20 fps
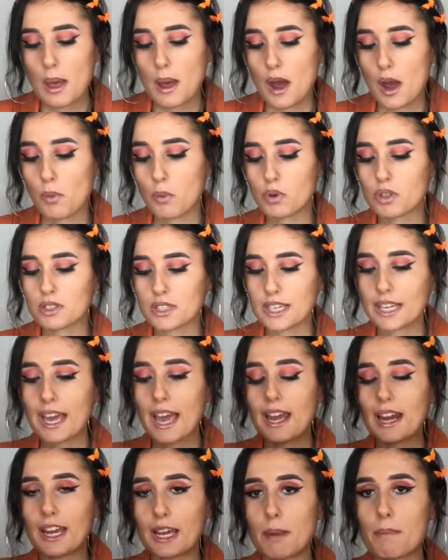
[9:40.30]
I want to
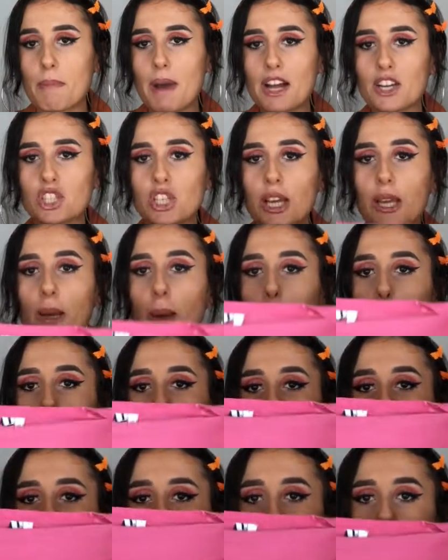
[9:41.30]
get like a matching
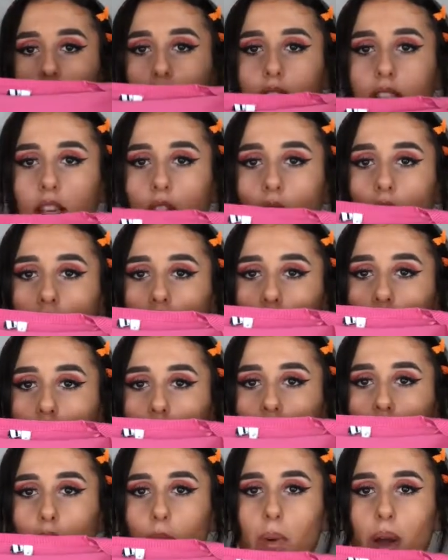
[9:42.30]
pink skirt
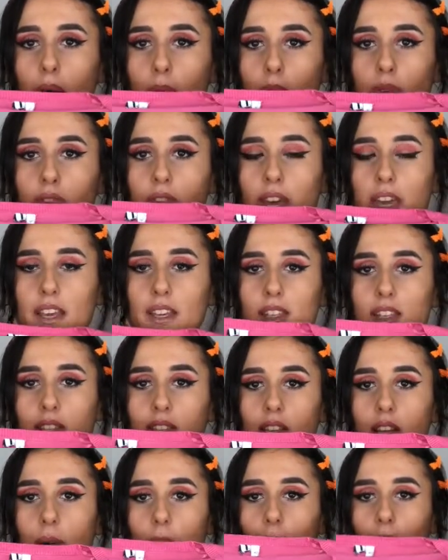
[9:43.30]
just to wear with
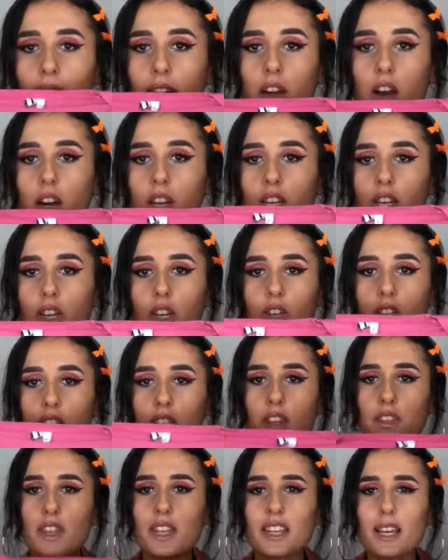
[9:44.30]
this pink cardigan, because
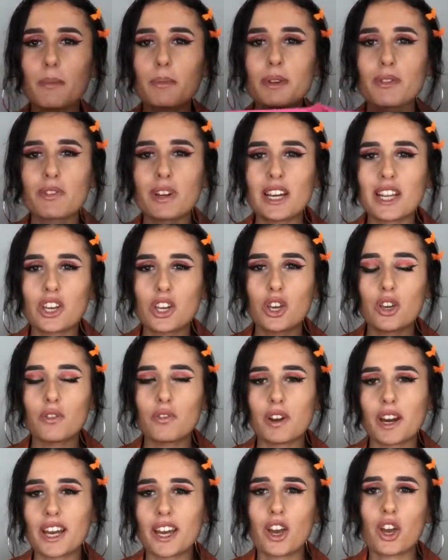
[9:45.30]
I think that'd be really cute
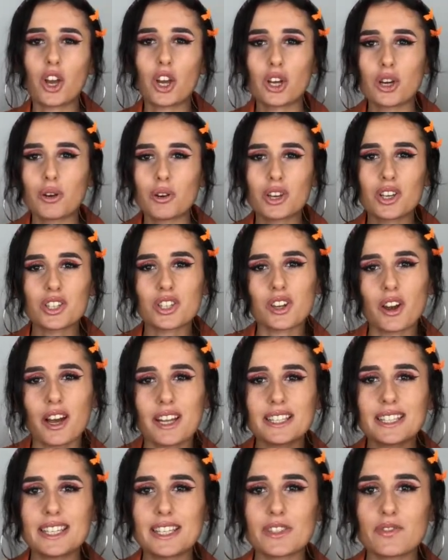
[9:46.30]
for like a clueless
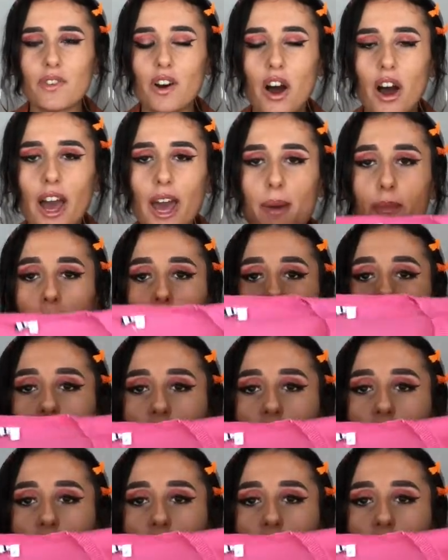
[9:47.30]
90s vibe.